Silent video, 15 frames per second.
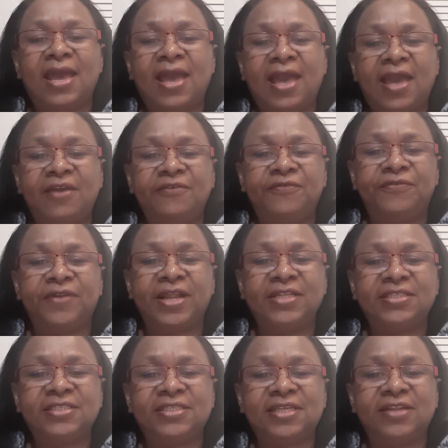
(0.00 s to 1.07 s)
Hi
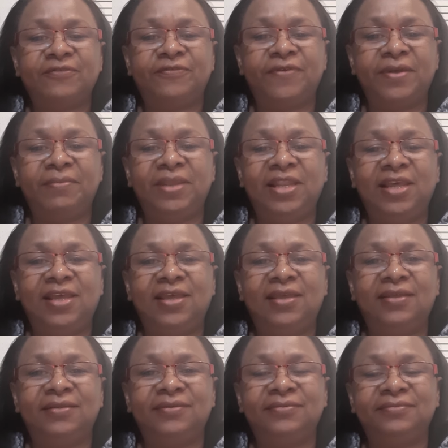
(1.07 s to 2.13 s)
friends and family,
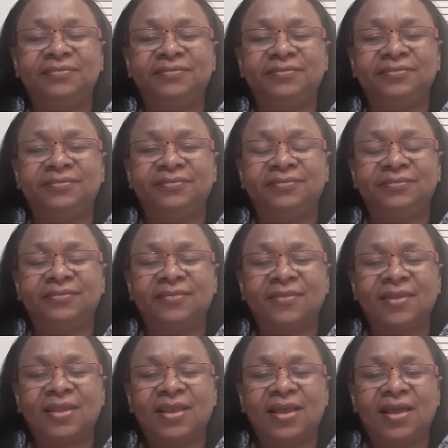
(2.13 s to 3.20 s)

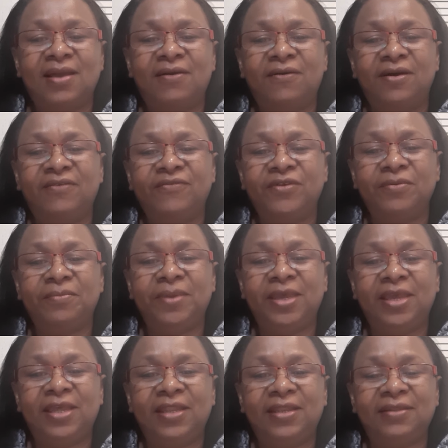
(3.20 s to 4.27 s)
how have you
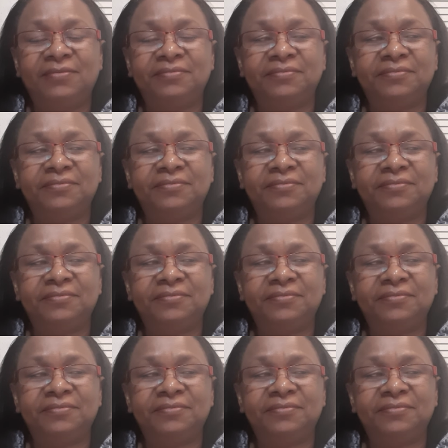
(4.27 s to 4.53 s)
been?